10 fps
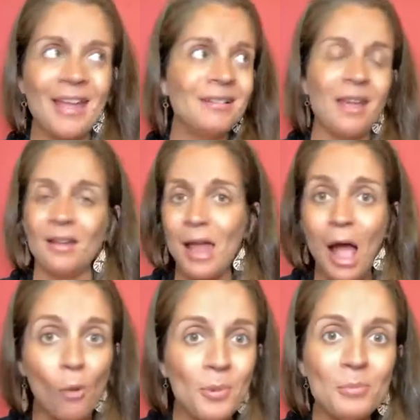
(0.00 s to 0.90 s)
and
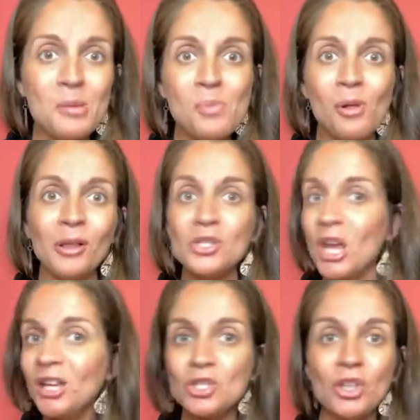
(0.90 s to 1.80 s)
helping people and
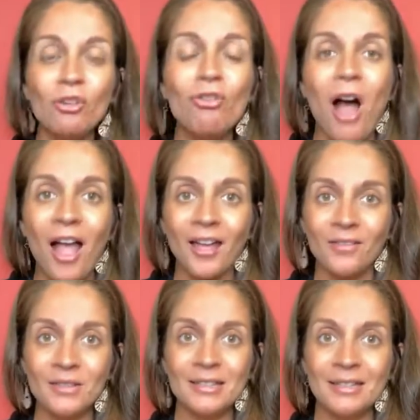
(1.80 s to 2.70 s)
change their
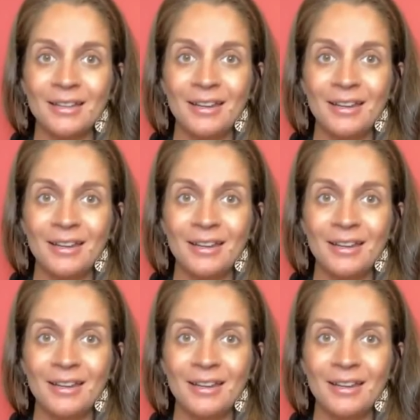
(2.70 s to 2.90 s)
lives.